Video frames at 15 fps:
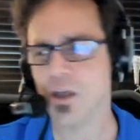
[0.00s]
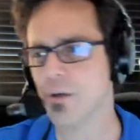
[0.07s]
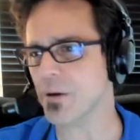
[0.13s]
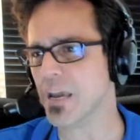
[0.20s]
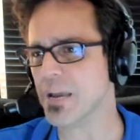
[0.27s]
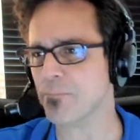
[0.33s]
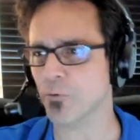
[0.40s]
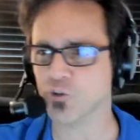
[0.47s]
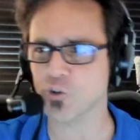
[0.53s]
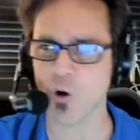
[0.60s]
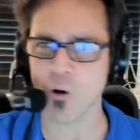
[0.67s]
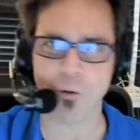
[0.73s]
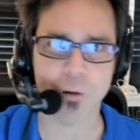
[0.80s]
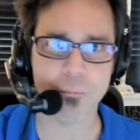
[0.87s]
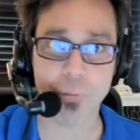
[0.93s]
people's
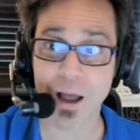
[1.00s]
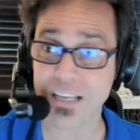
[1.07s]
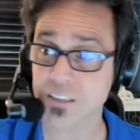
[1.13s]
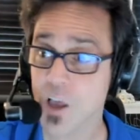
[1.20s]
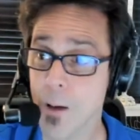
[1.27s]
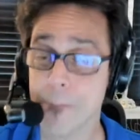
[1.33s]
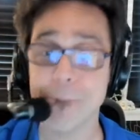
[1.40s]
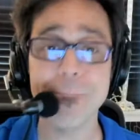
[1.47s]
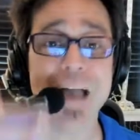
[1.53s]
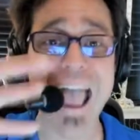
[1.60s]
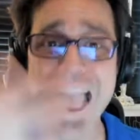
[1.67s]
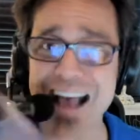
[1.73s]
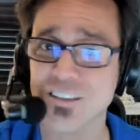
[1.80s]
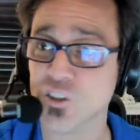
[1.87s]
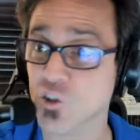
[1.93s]
on, on bikes,
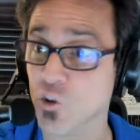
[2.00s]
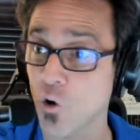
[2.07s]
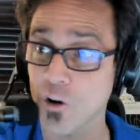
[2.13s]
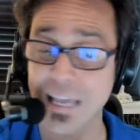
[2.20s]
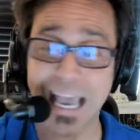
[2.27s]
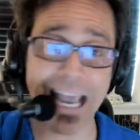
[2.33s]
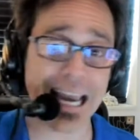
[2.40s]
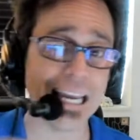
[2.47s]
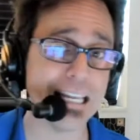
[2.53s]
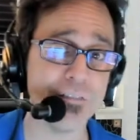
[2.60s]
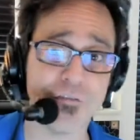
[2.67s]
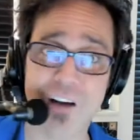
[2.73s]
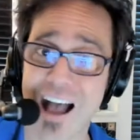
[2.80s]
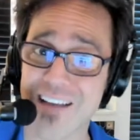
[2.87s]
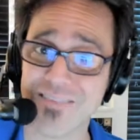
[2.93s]
masks on
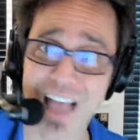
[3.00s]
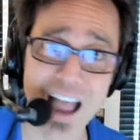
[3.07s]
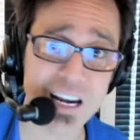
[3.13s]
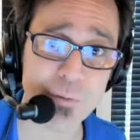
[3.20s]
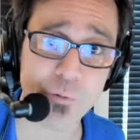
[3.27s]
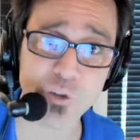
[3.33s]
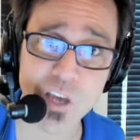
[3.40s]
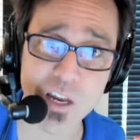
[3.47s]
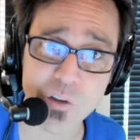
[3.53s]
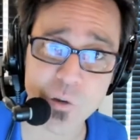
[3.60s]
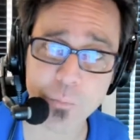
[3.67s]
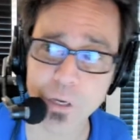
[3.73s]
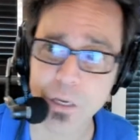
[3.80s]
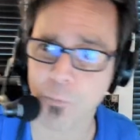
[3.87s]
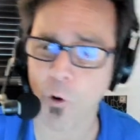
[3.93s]
85, 90% of the
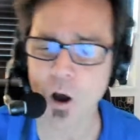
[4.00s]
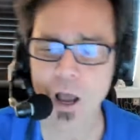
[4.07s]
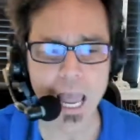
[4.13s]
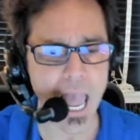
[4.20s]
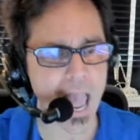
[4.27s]
people.